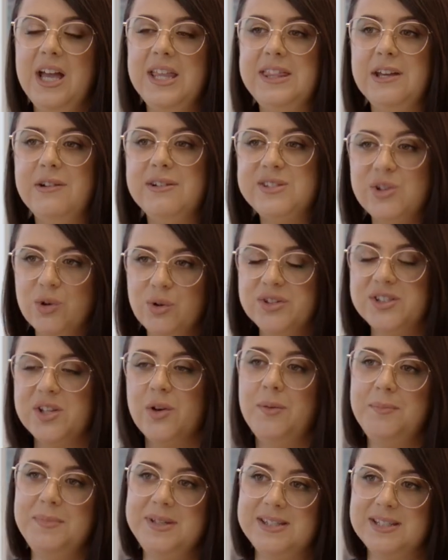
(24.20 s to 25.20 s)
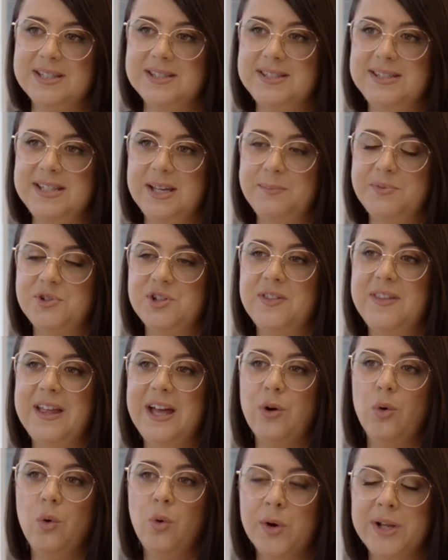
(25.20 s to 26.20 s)
There is also a misconception
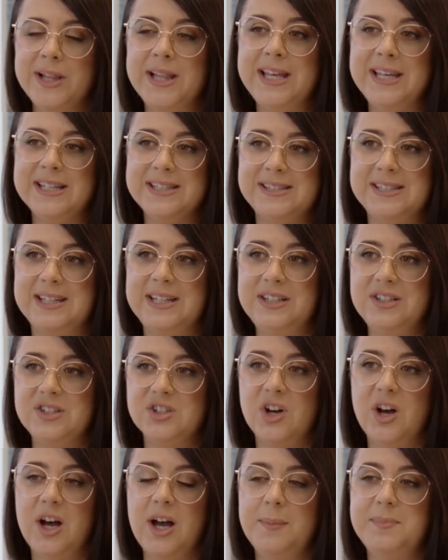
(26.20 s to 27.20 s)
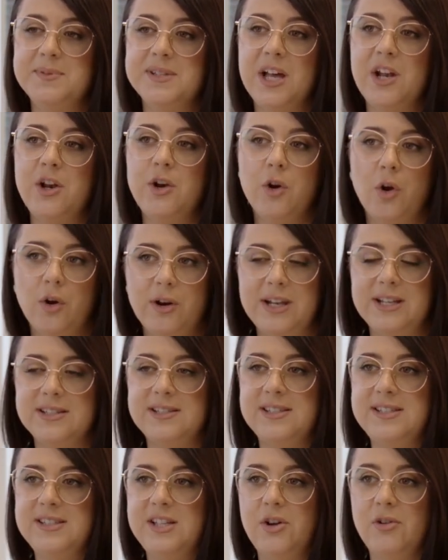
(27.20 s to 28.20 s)
that oilier skin types are not
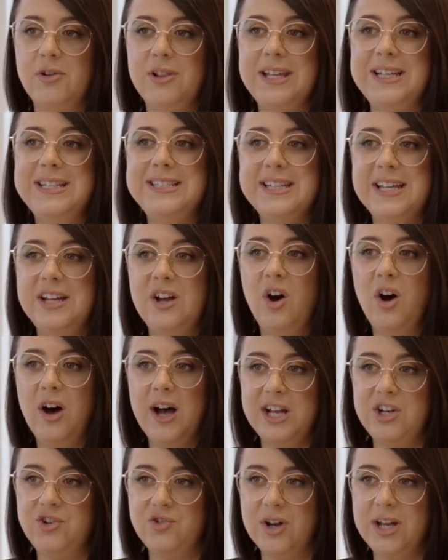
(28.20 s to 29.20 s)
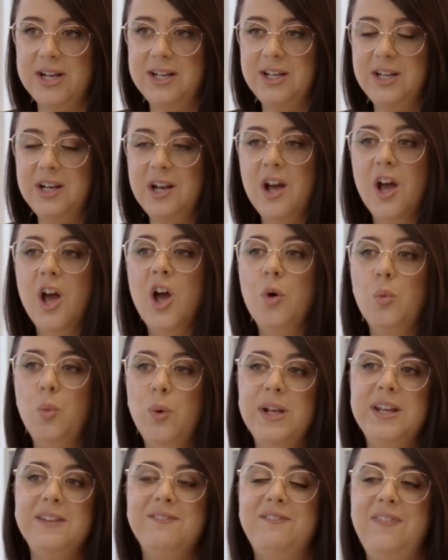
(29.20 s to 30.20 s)
necessarily dehydrated,
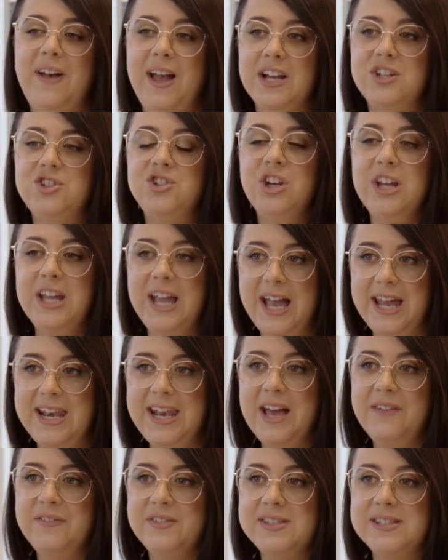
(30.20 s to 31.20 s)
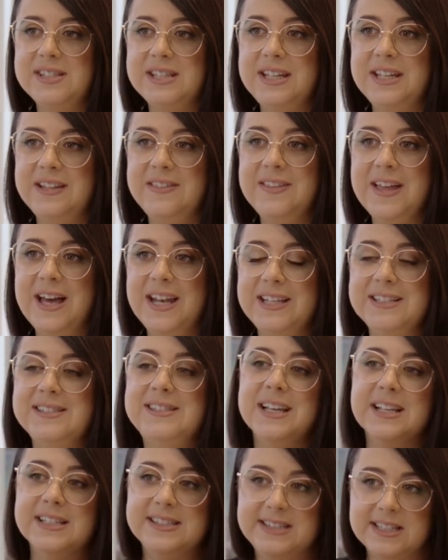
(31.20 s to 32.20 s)
when in fact you can have a skin that is
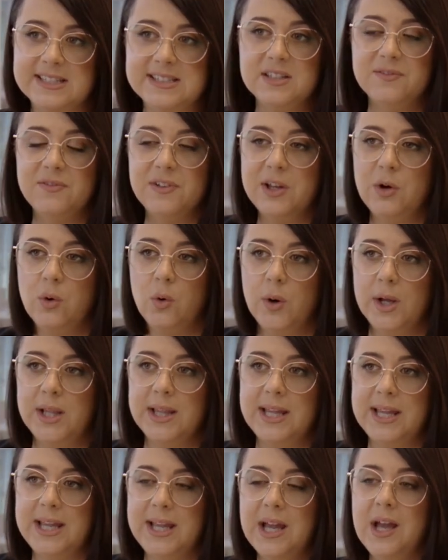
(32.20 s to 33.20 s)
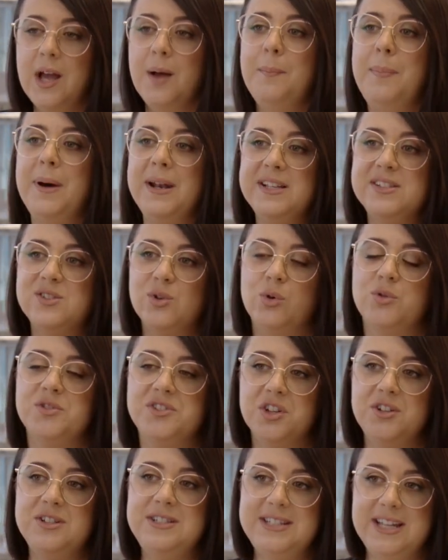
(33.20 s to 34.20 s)
excessively oily but is
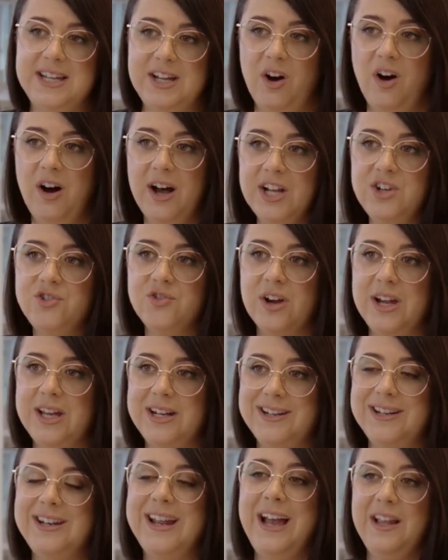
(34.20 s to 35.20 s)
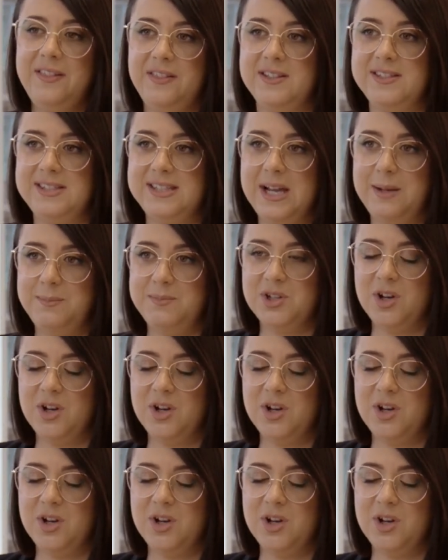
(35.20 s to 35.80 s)
also dehydrated at the same